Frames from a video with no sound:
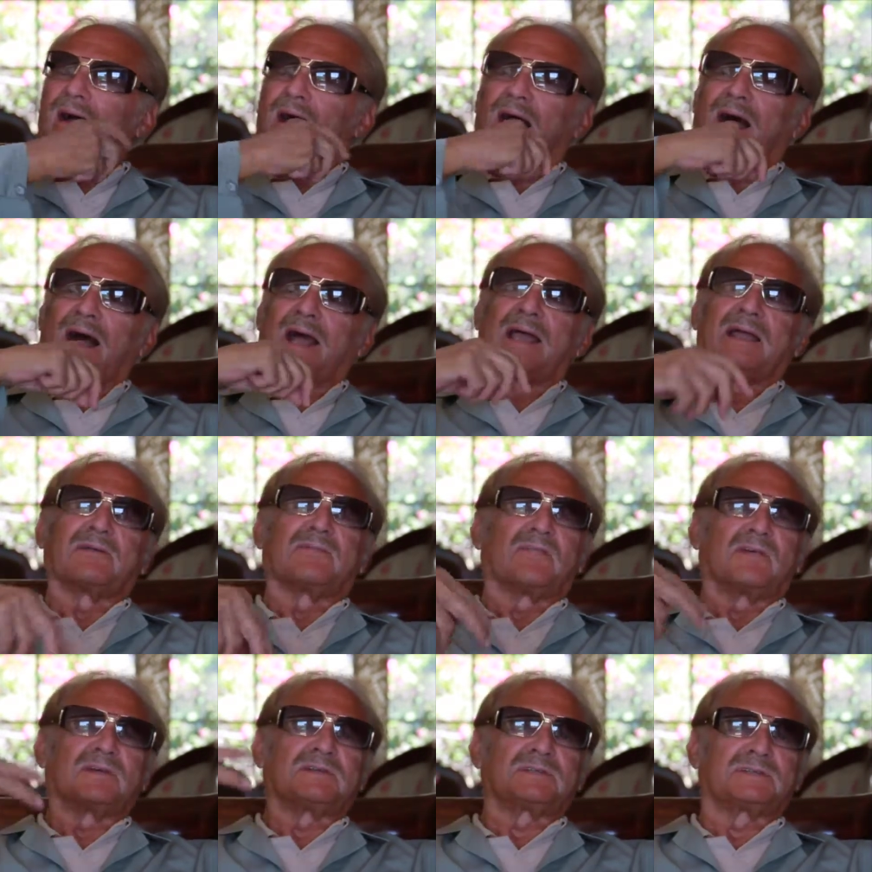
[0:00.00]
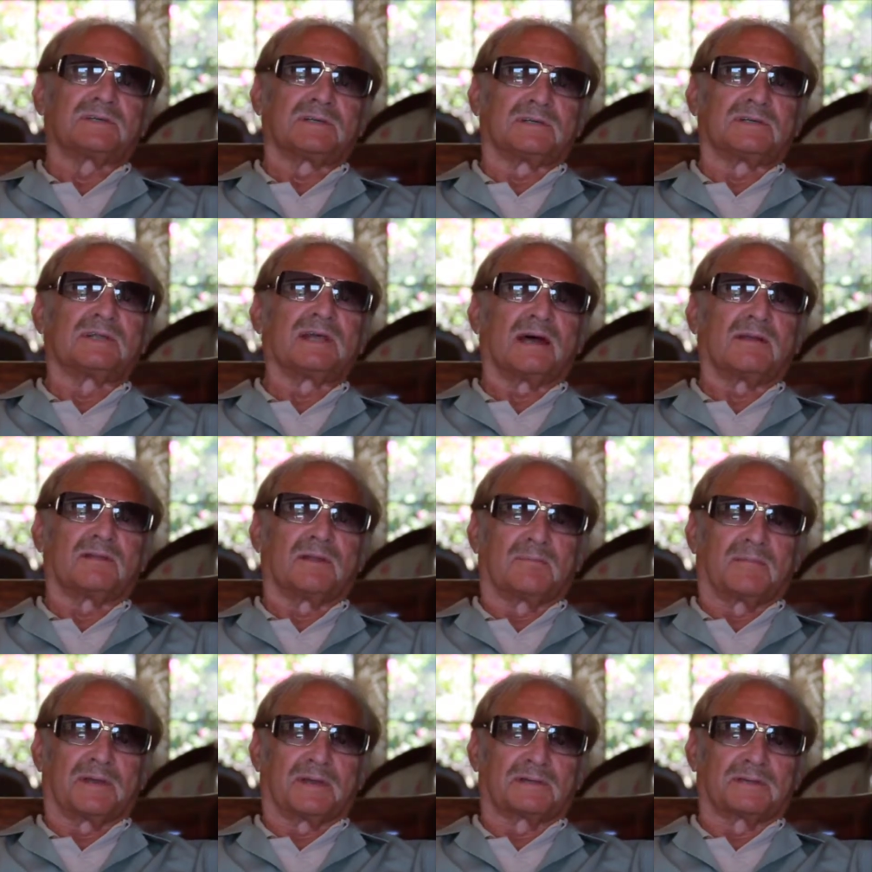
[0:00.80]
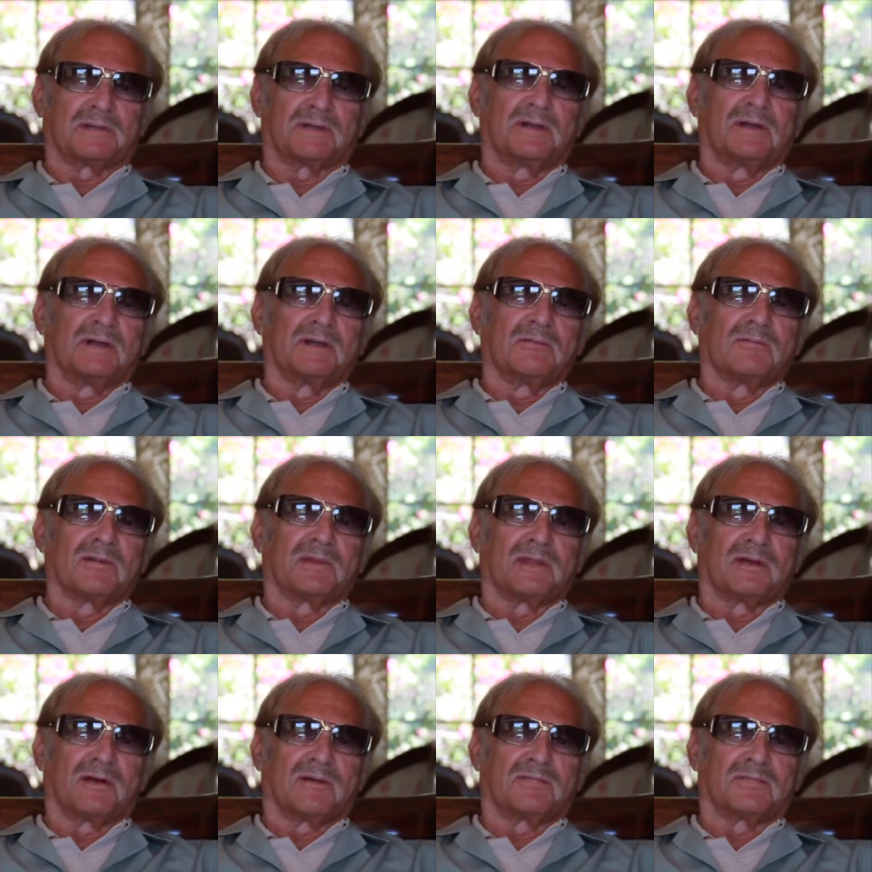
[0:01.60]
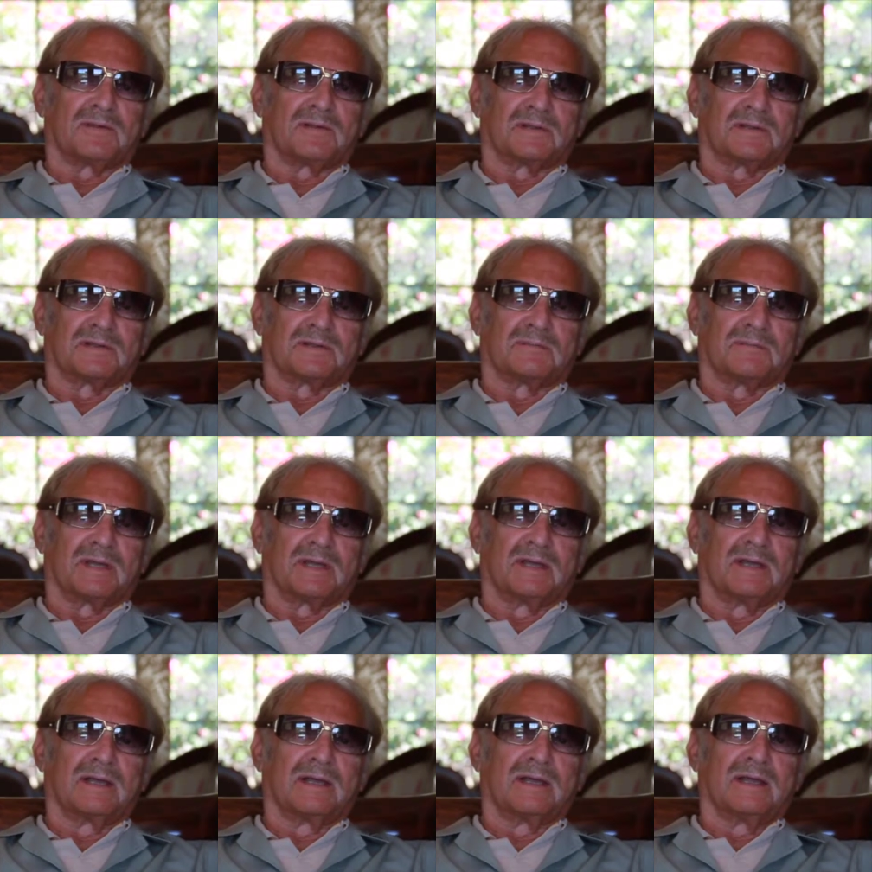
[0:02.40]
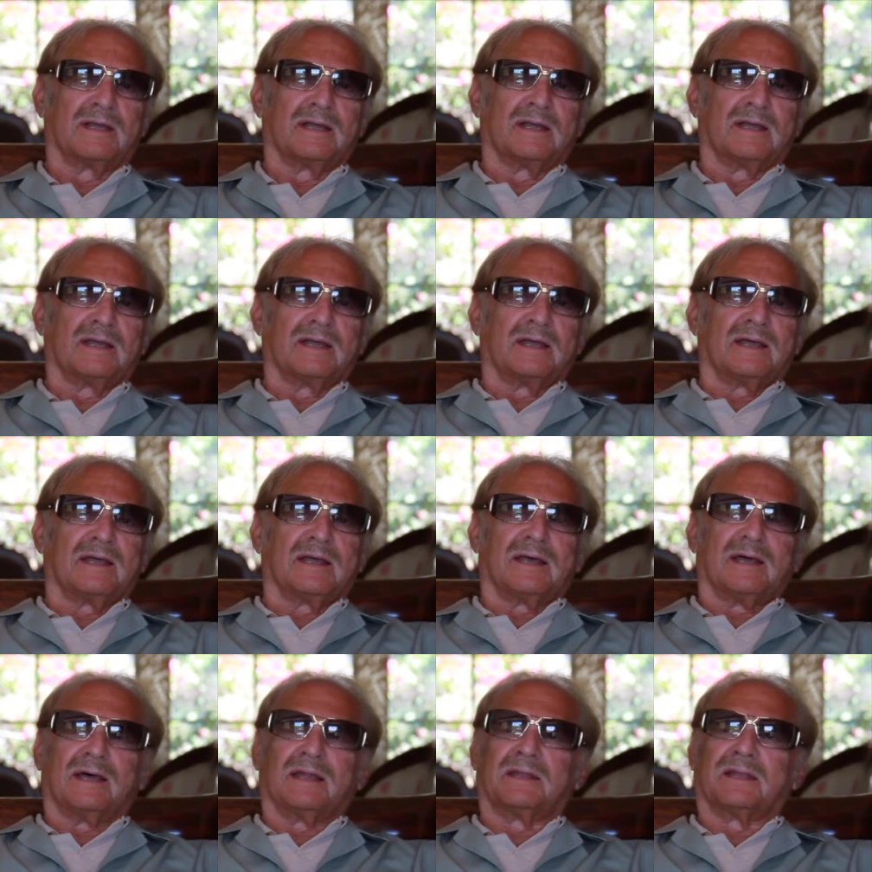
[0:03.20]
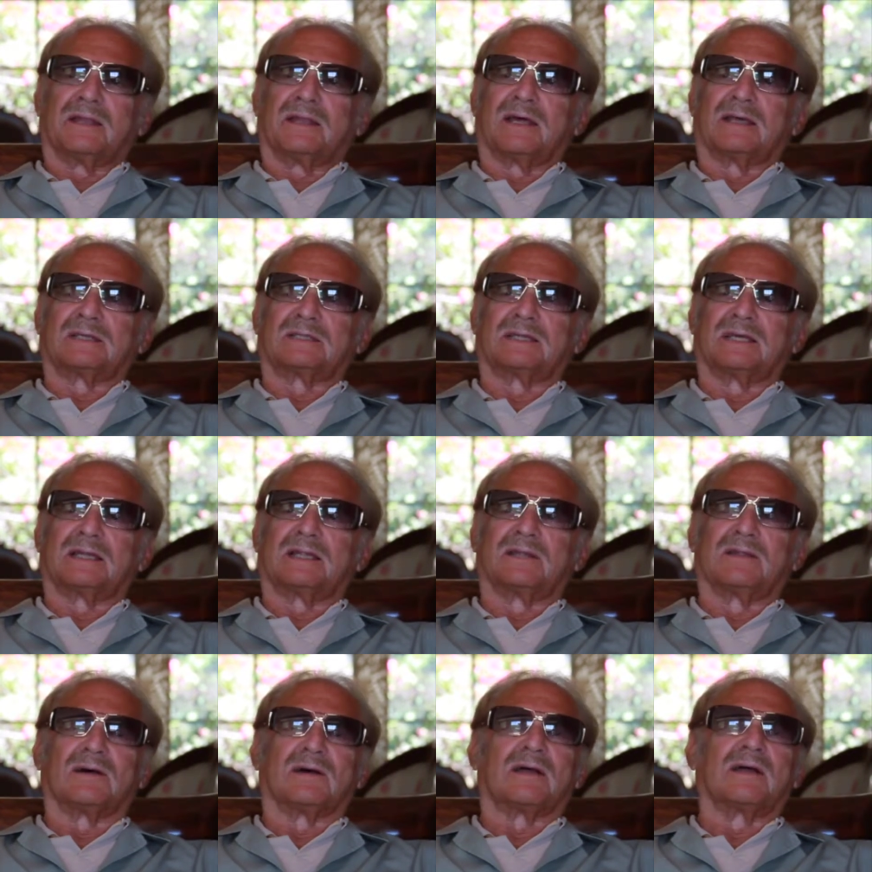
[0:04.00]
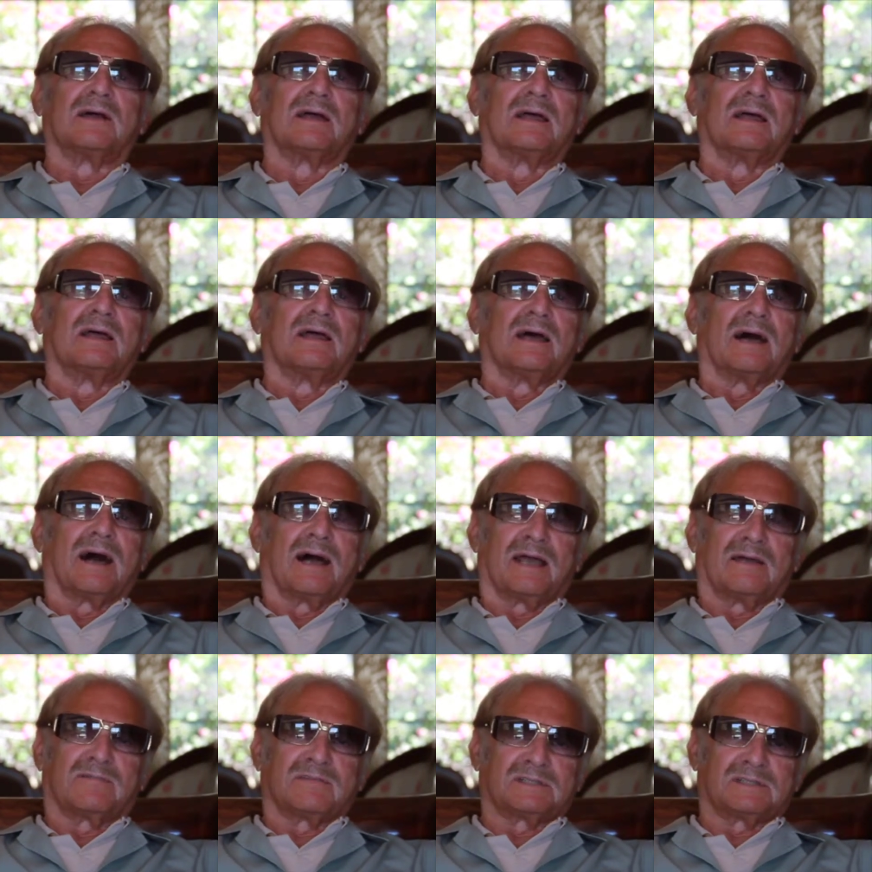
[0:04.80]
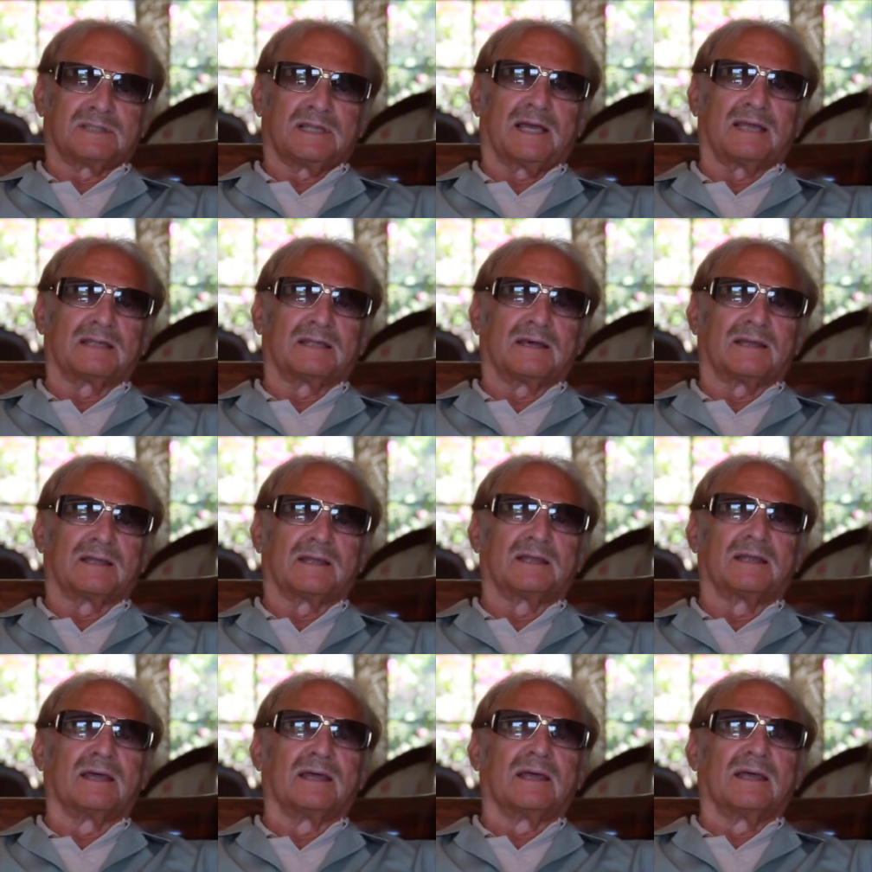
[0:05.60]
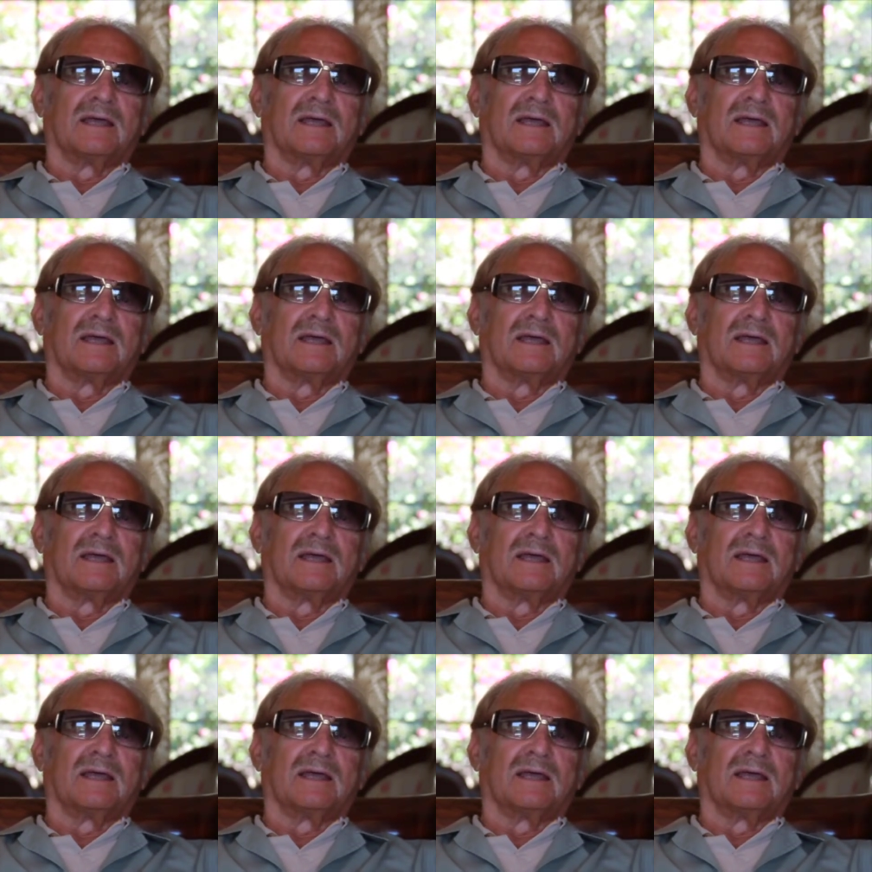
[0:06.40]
I had first turned down the picture when they offered it to me. And then I said, look, I have a slant on it.